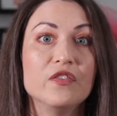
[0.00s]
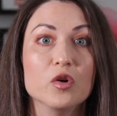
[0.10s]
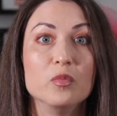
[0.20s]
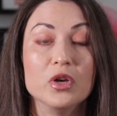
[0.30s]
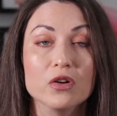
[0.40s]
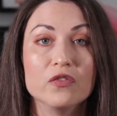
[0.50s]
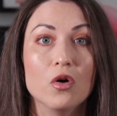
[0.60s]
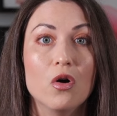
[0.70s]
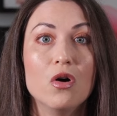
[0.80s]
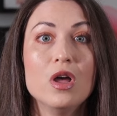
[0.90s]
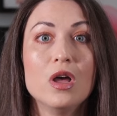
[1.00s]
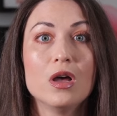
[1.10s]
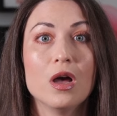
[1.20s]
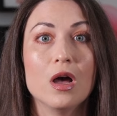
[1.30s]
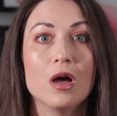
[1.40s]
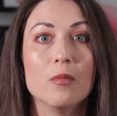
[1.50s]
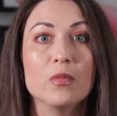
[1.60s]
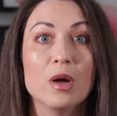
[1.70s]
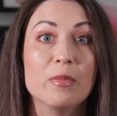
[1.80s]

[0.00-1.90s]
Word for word: feel beautiful um,